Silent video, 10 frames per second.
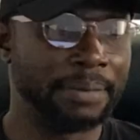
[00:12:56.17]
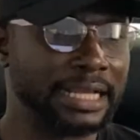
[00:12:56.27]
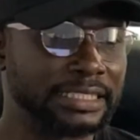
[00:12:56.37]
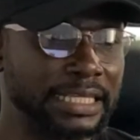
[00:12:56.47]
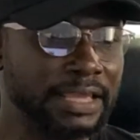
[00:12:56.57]

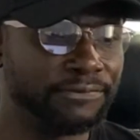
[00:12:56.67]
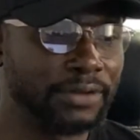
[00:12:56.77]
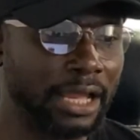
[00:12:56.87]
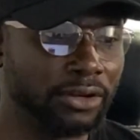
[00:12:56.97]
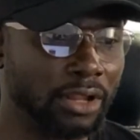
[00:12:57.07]
But if
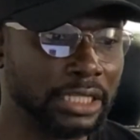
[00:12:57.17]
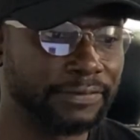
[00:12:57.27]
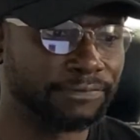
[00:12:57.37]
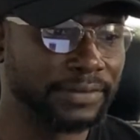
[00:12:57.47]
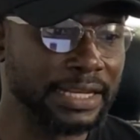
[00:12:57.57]
you are
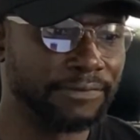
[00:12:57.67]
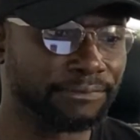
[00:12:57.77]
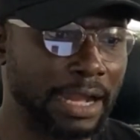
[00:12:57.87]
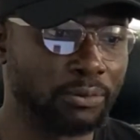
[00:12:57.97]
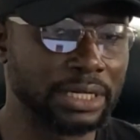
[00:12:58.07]
not feeling
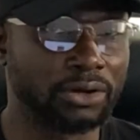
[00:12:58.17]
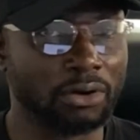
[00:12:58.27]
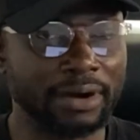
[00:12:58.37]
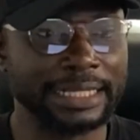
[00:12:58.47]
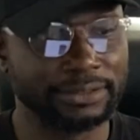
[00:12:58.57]
fine with the
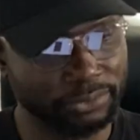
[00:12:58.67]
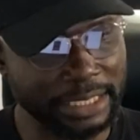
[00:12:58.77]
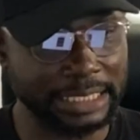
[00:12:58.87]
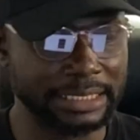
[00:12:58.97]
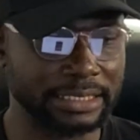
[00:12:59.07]
current
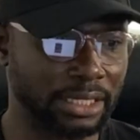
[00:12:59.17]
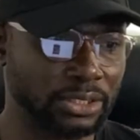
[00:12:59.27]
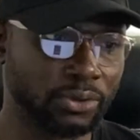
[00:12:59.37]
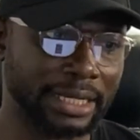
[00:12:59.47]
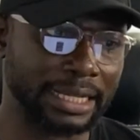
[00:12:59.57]
rate,
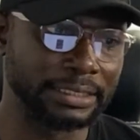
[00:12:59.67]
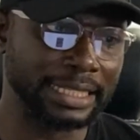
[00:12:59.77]
you can